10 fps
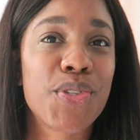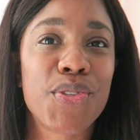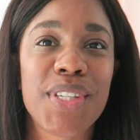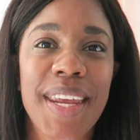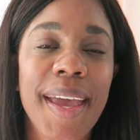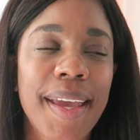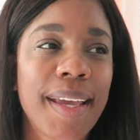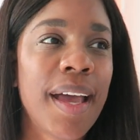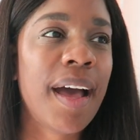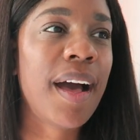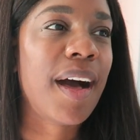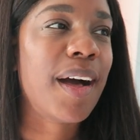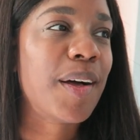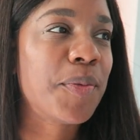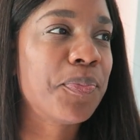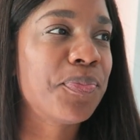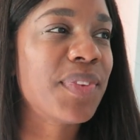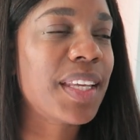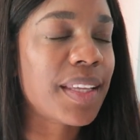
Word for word: So today, um,